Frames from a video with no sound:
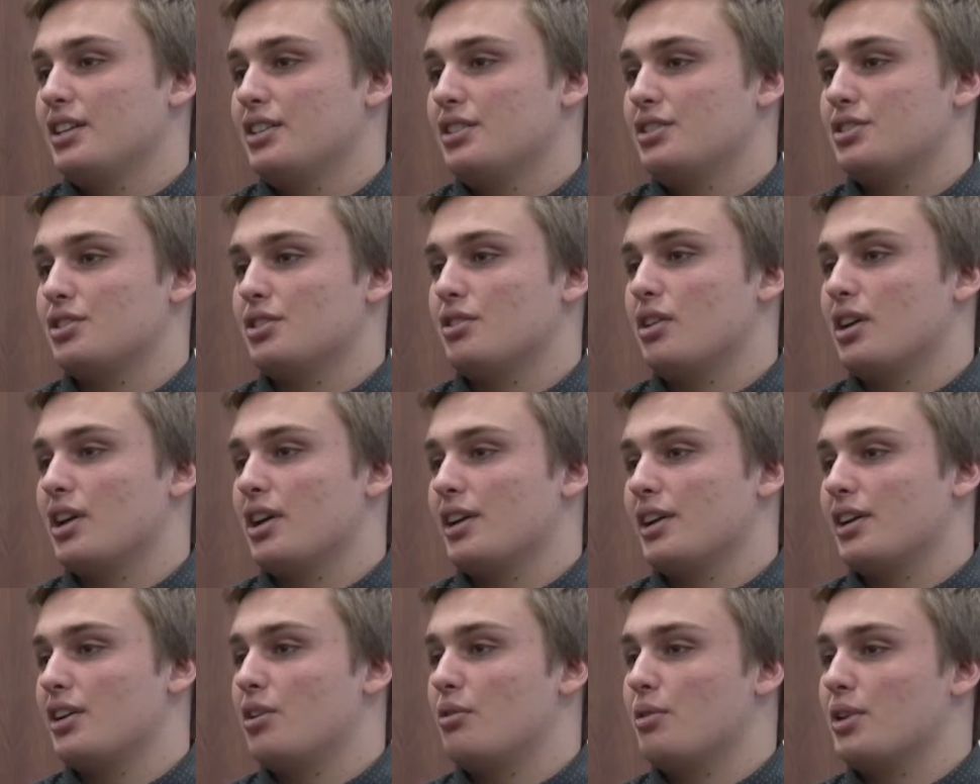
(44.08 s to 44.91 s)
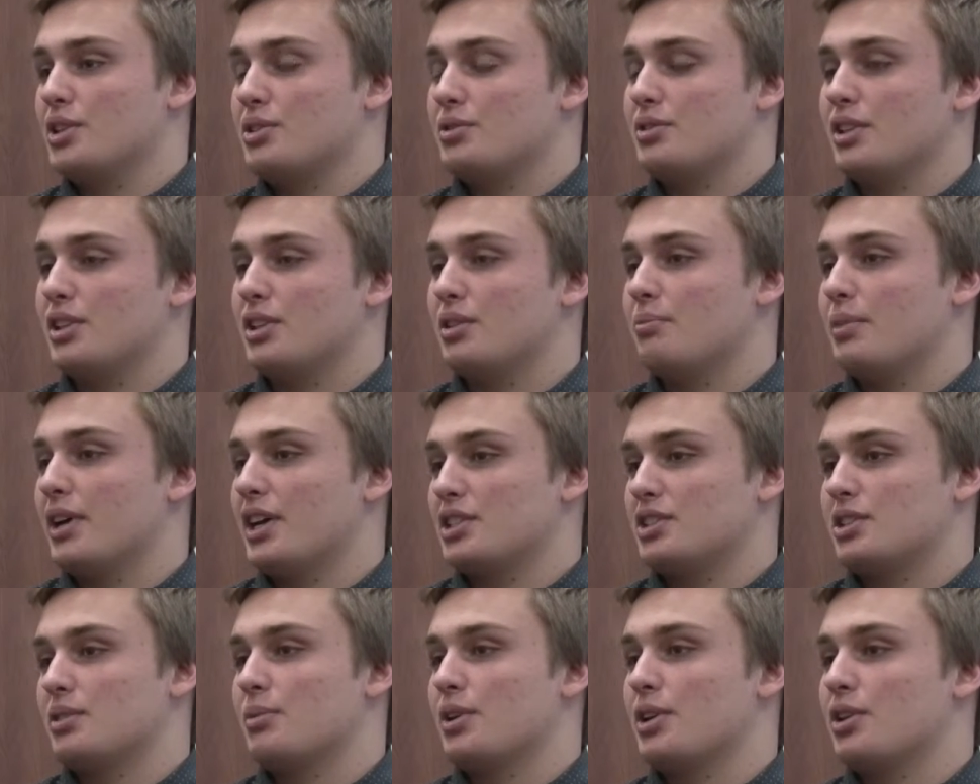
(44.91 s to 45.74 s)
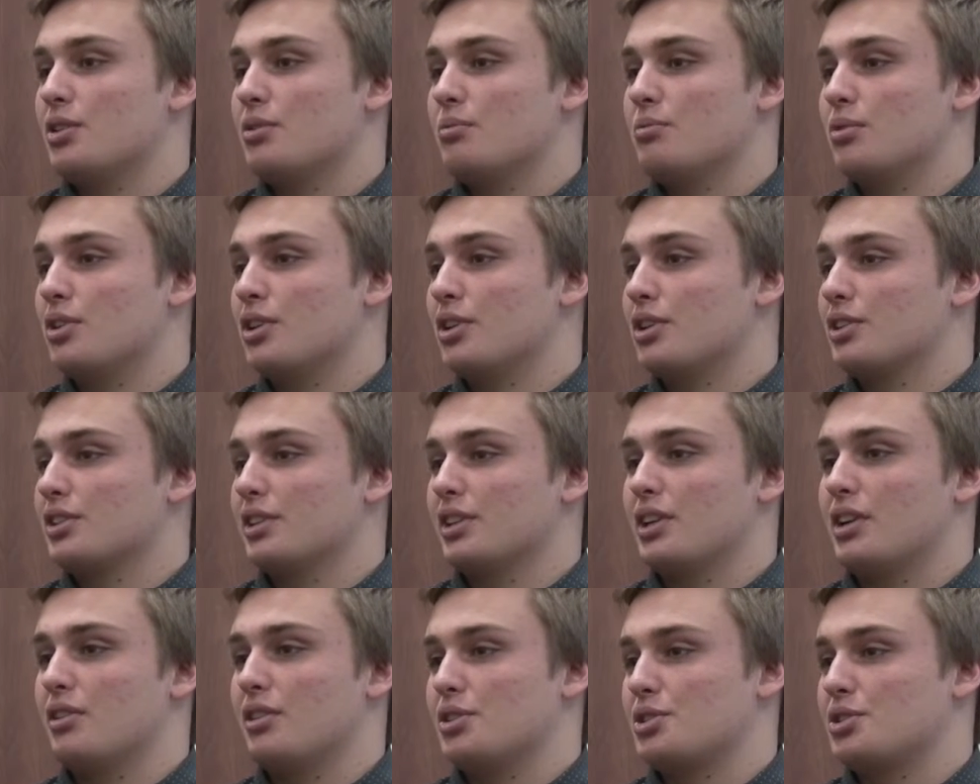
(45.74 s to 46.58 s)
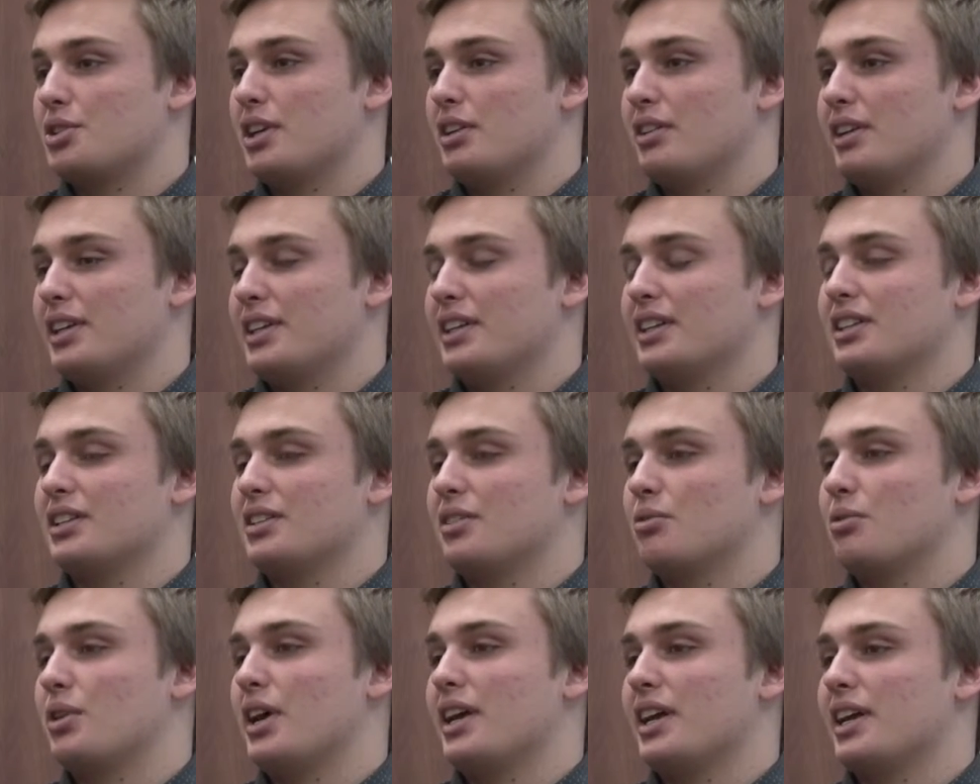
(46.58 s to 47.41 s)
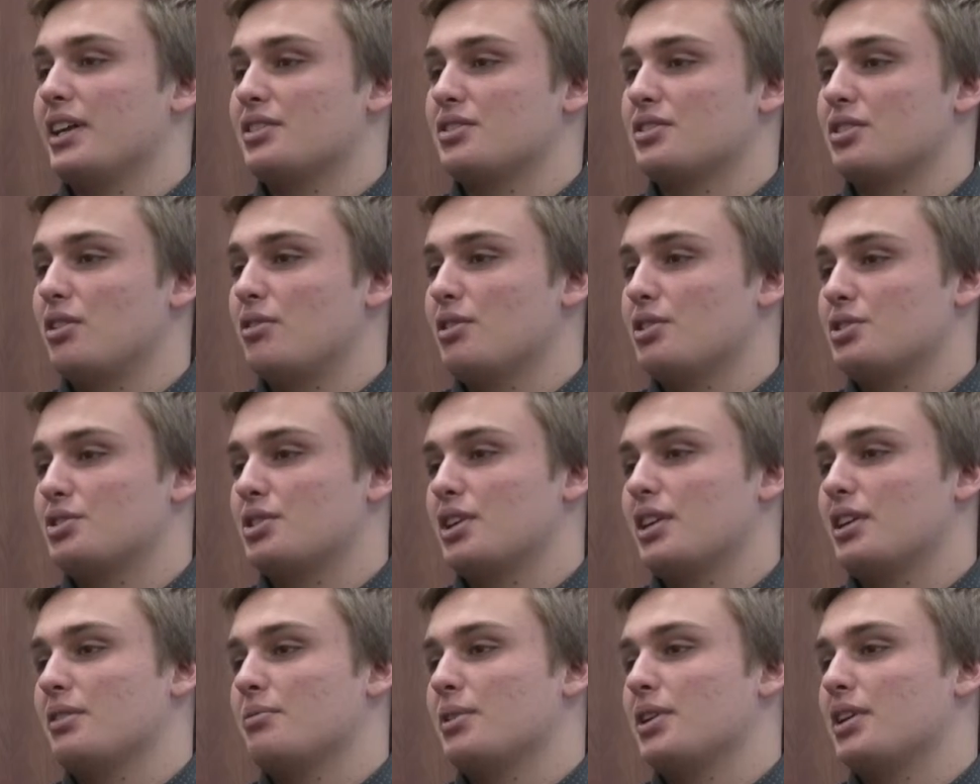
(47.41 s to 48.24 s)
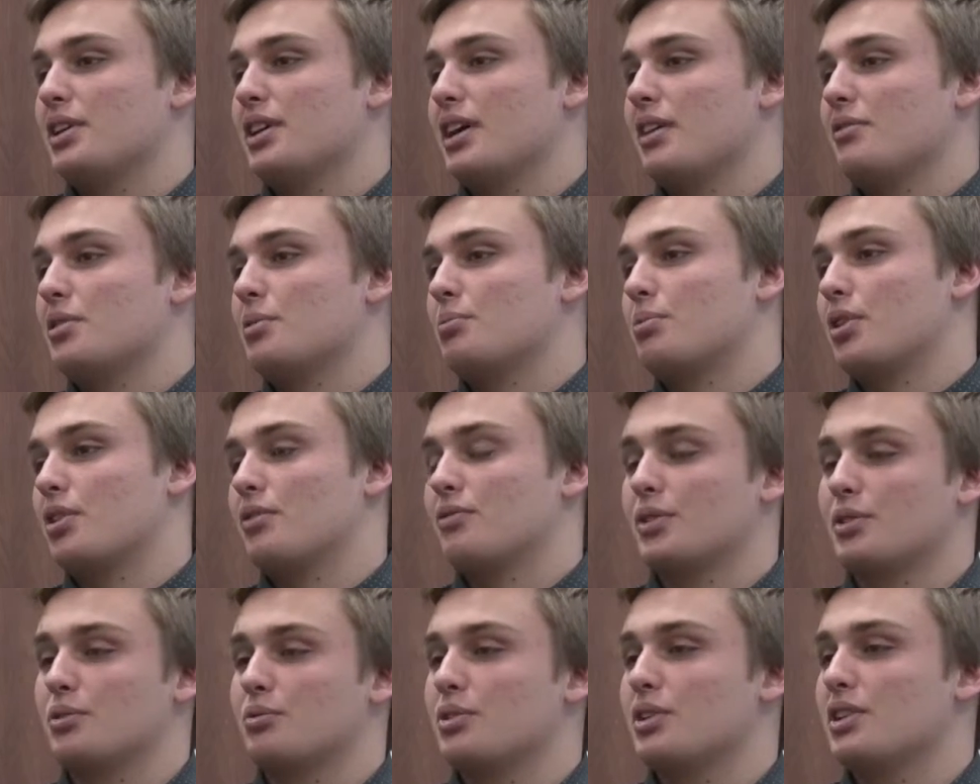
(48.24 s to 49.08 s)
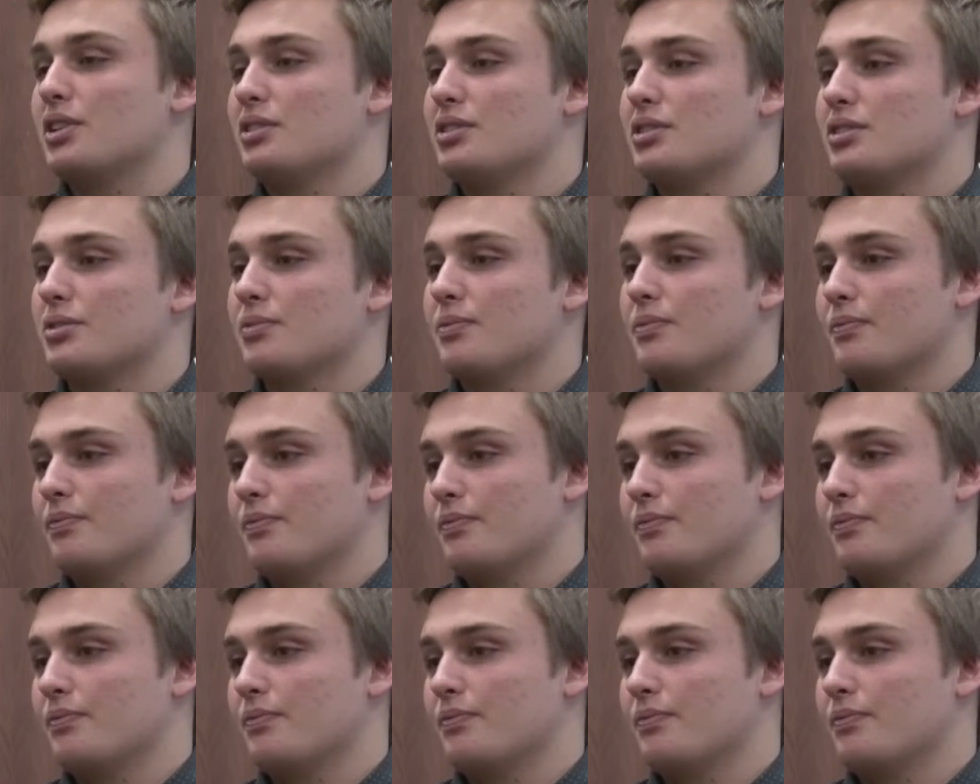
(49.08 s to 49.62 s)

So I always did the best on my homework and I always try to get the right answer. I always try to have the perfect ones.